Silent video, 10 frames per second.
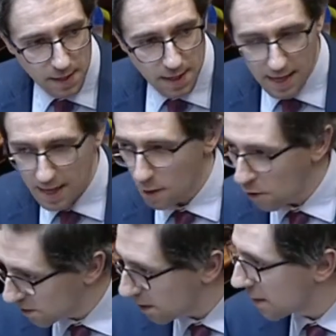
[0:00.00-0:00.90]

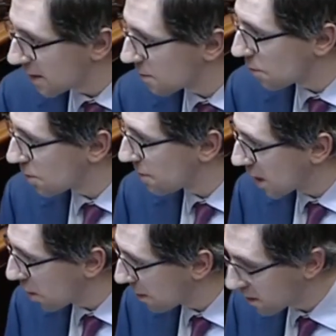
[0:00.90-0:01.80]
often a place in which you pick
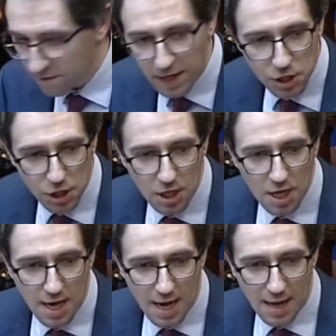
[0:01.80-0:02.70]
up an infection,
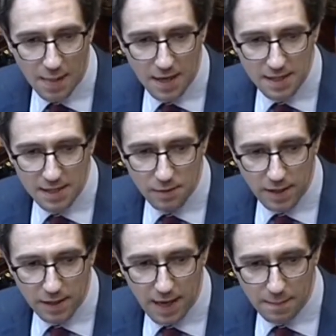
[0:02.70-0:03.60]
and the idea that we
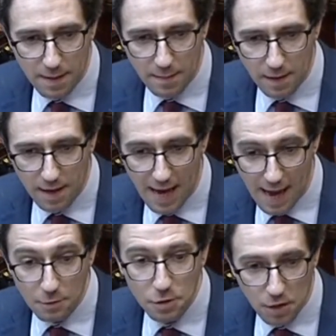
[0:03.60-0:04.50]
could get people
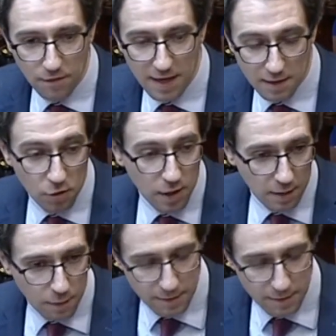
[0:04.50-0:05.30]
out of that and looking at what was